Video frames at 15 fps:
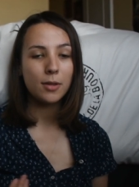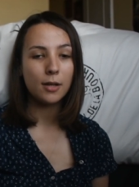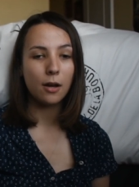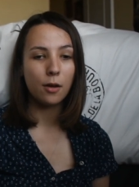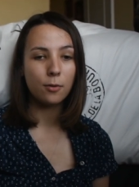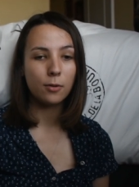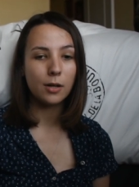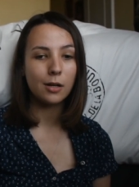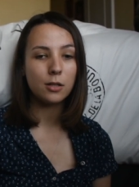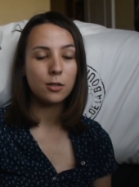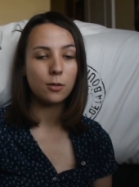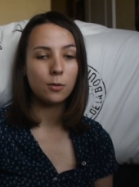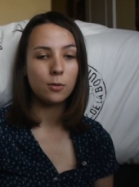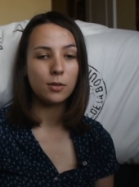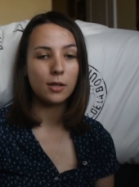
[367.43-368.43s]
of the other
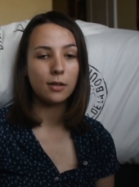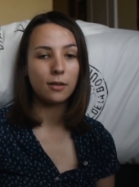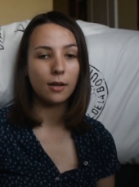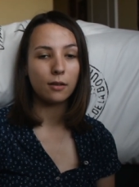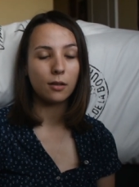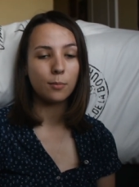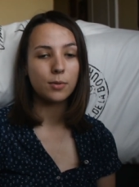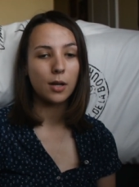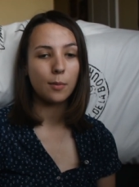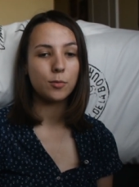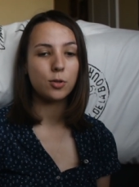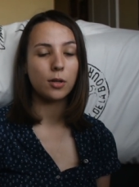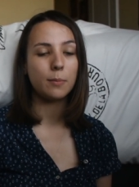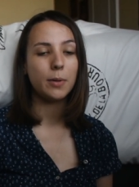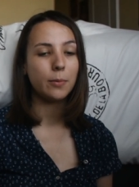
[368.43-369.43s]
issues is that
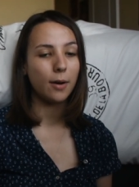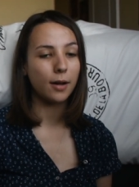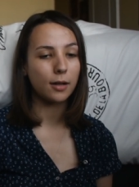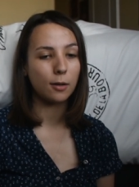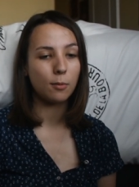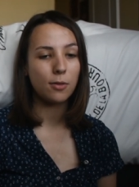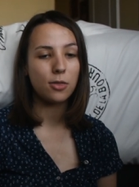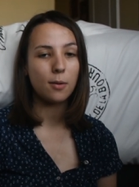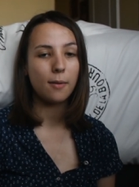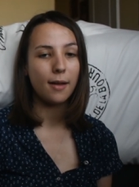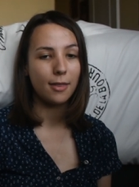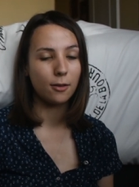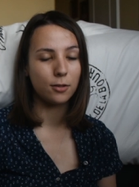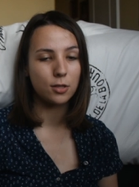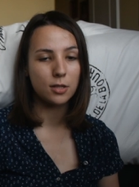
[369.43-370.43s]
sometimes you can be walking with them
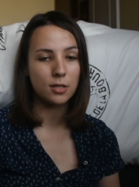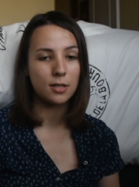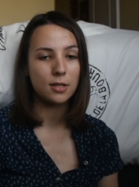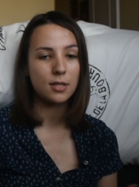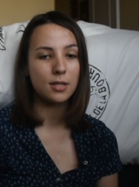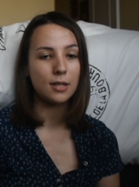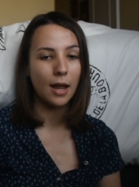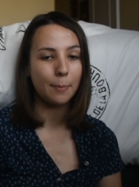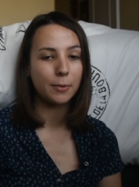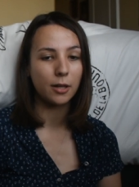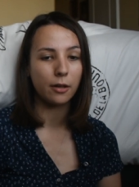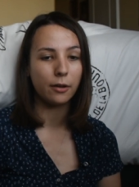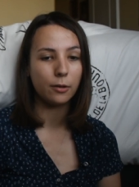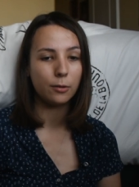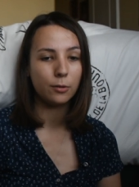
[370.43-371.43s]
and they'll just snap
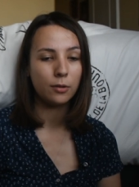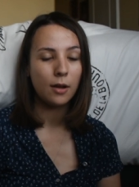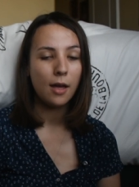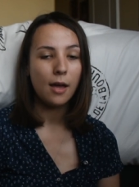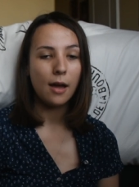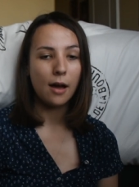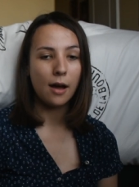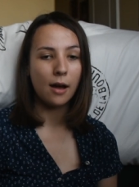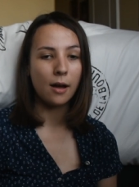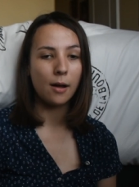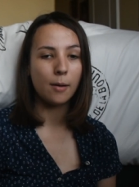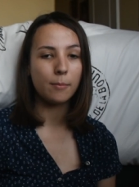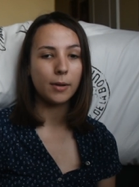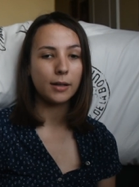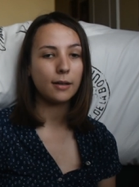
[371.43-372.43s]
closed.
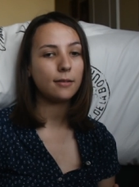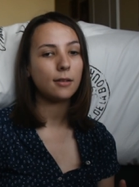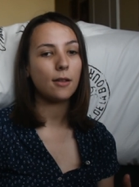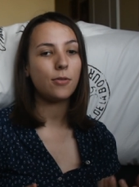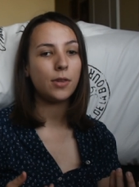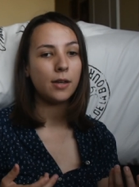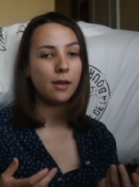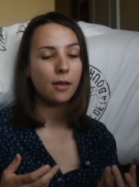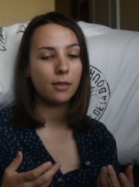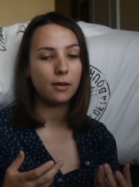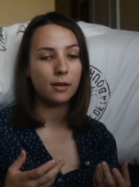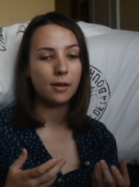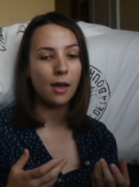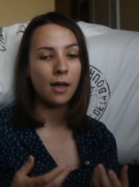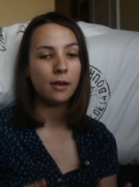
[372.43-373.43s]
Like I said,
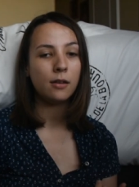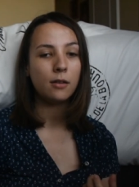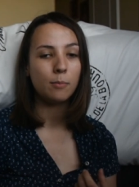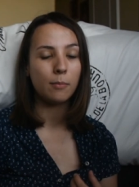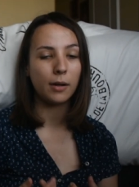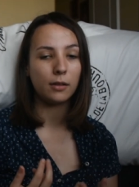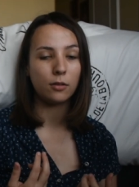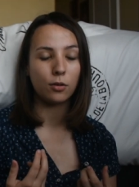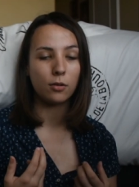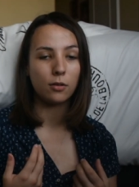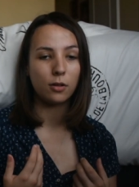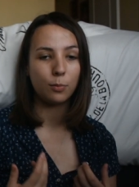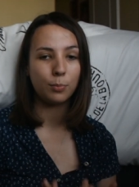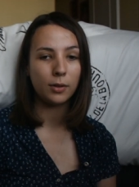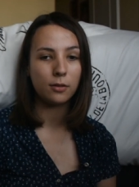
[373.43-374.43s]
the end might start
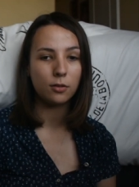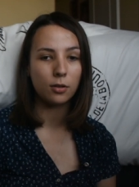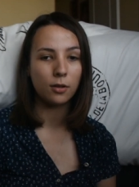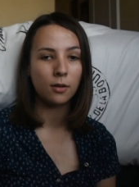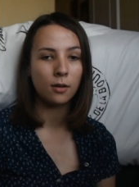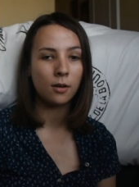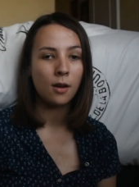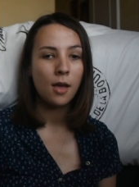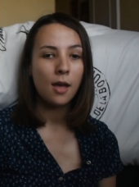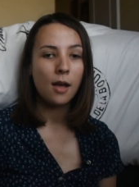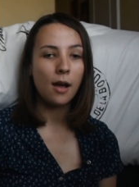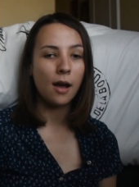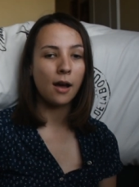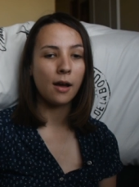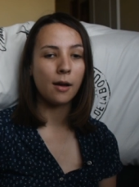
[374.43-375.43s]
to splinter.
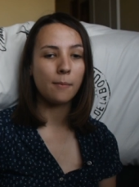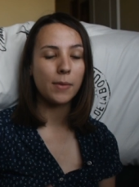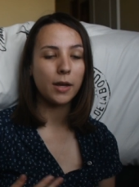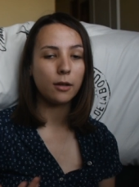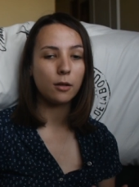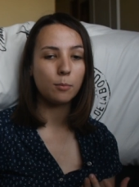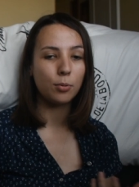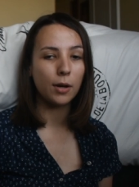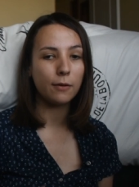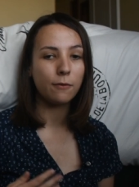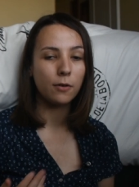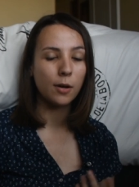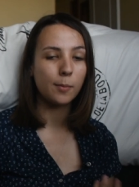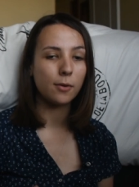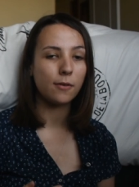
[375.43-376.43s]
They could break
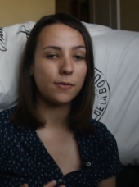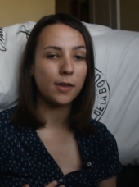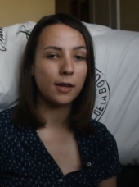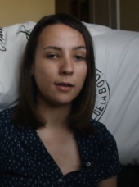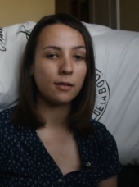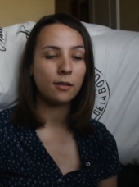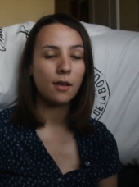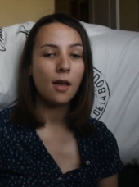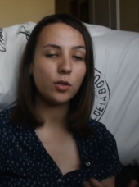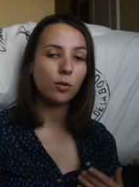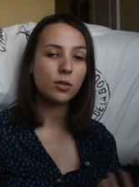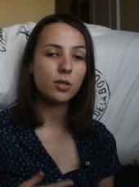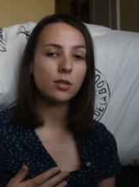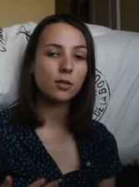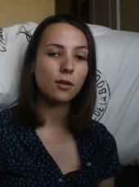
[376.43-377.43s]
for a number of things. So
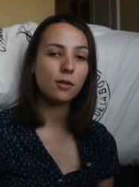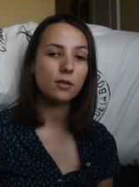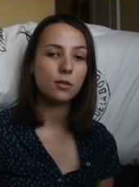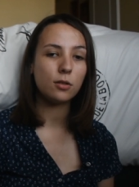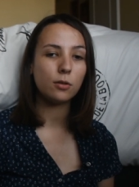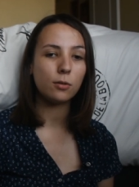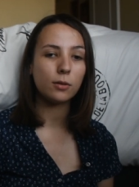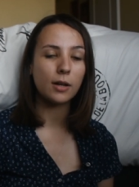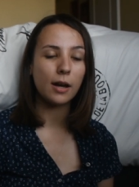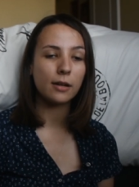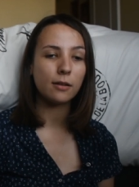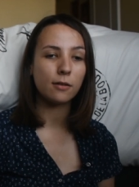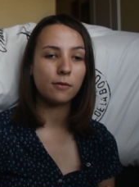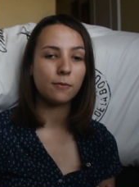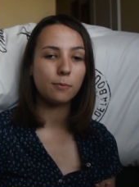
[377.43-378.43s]
it's just good to
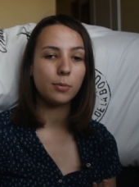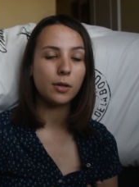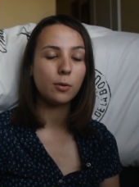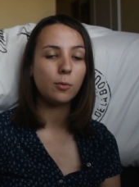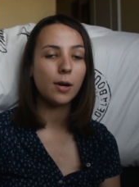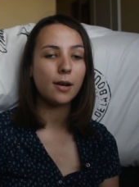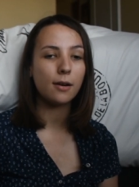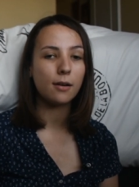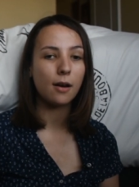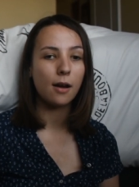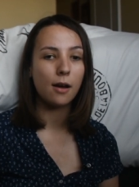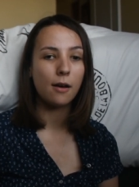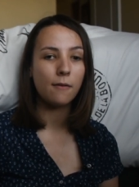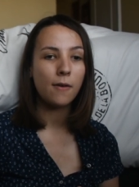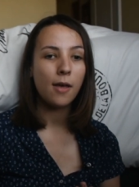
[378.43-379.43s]
kind of be aware
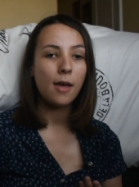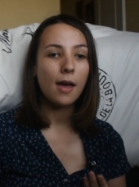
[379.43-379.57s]
of